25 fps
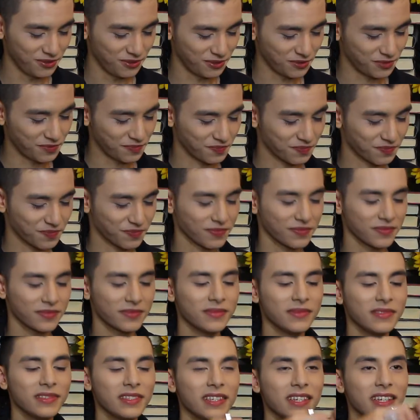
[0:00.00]
Ooh.
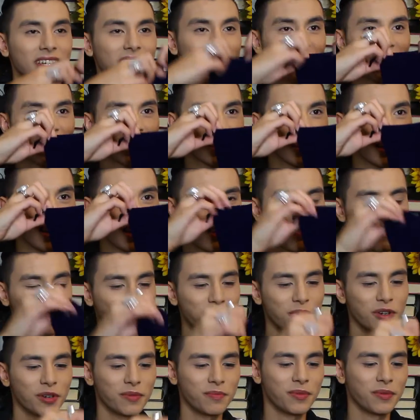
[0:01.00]
Gotta love
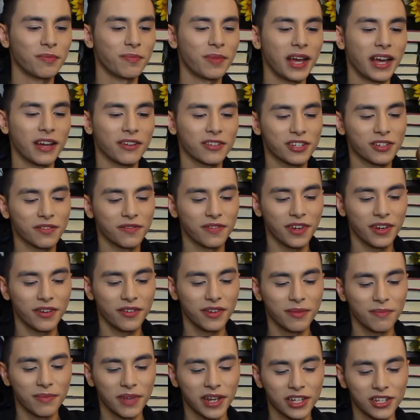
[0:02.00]
a purple pouch.
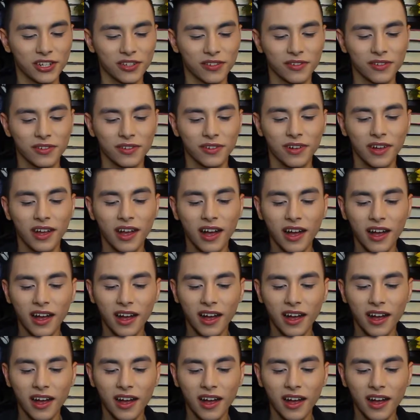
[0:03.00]
Very magical.